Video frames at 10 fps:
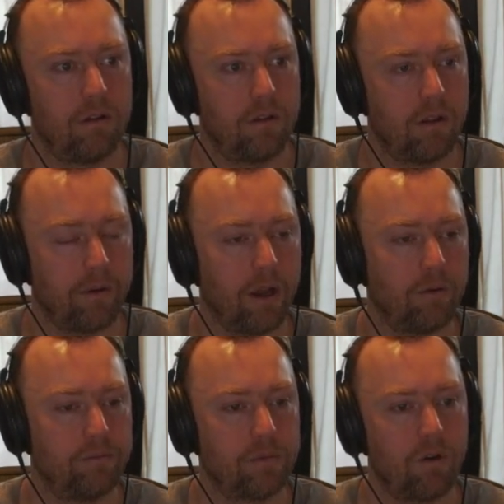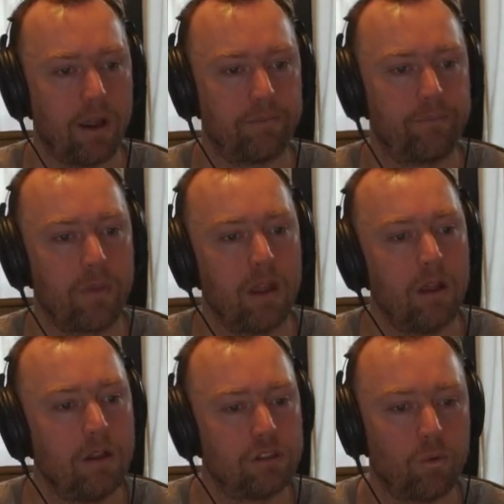There we go, great.
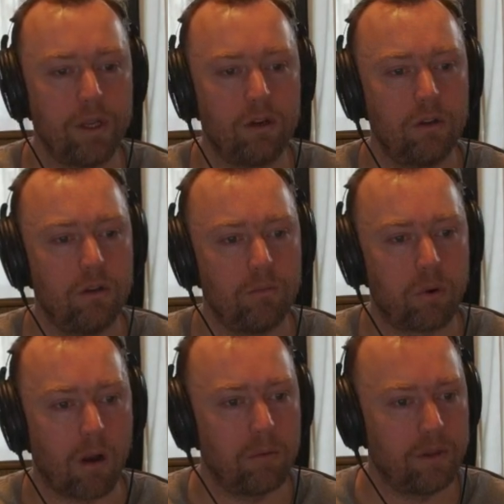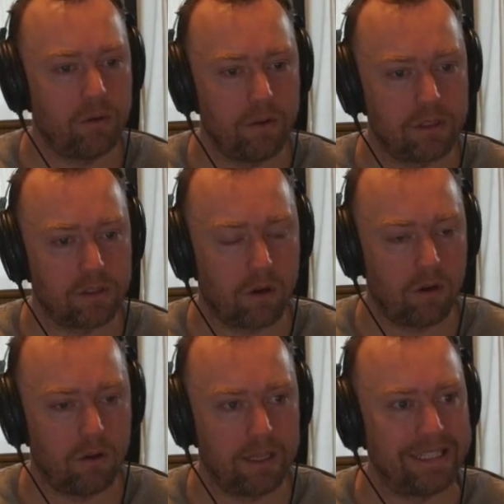So we could probably do this
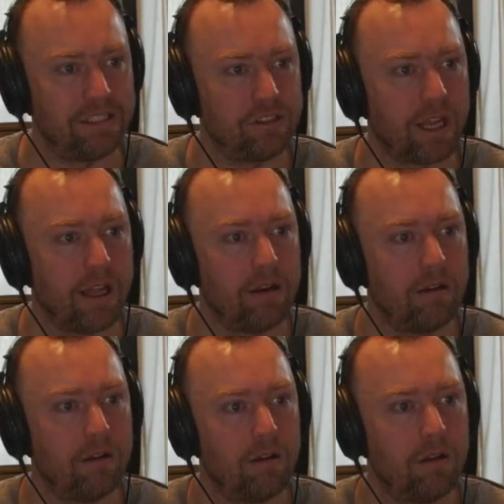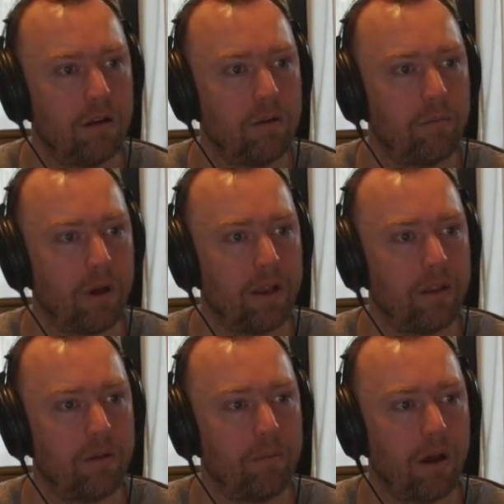all in gen, but
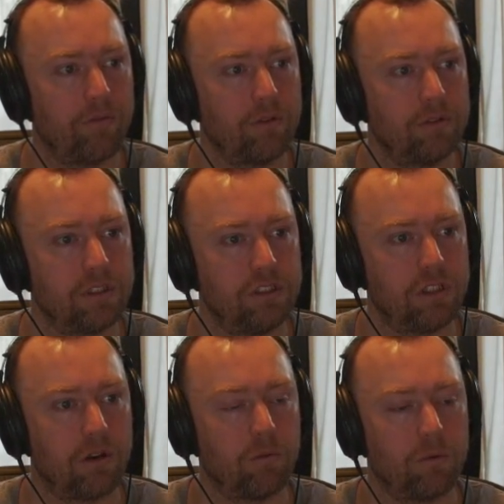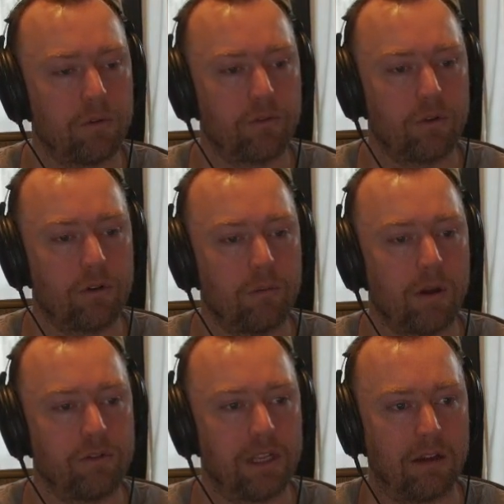the buffers in gen will refer to
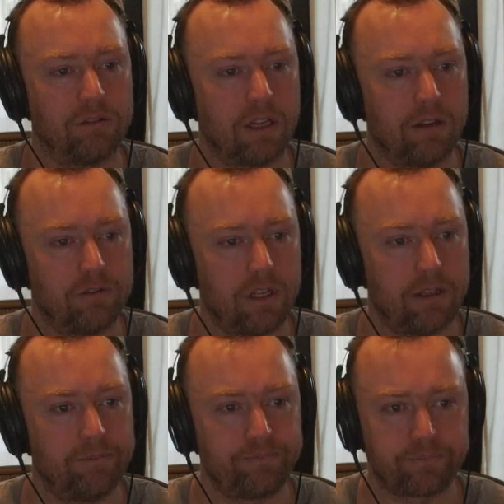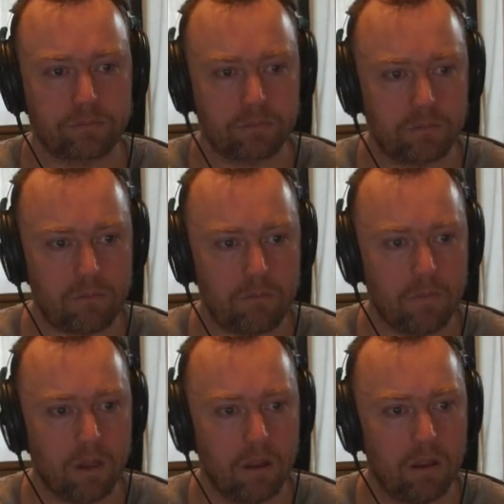buffers outside of gen.
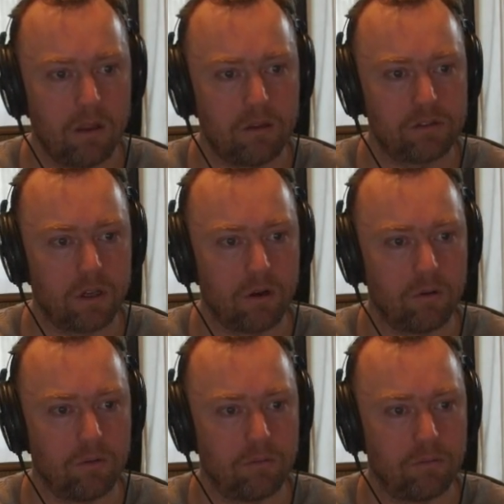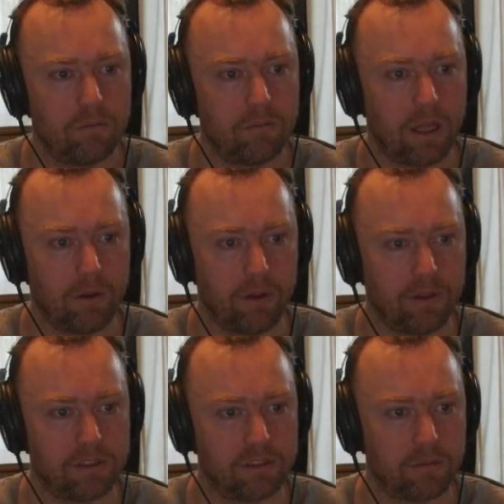So anyway,
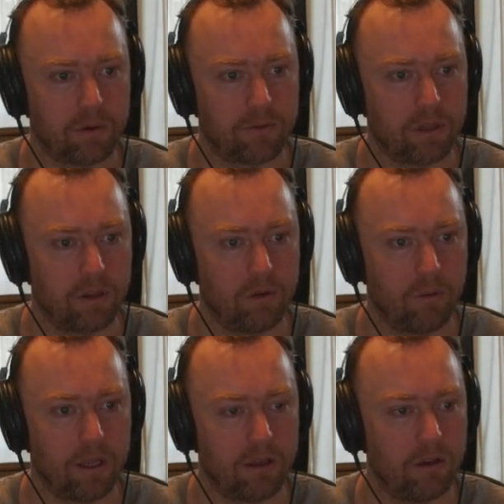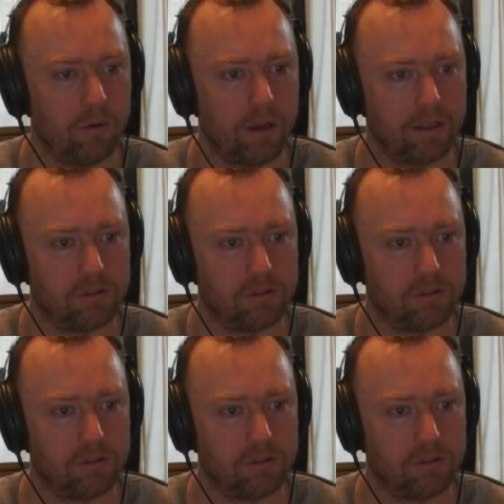this is a perfectly good way to do it as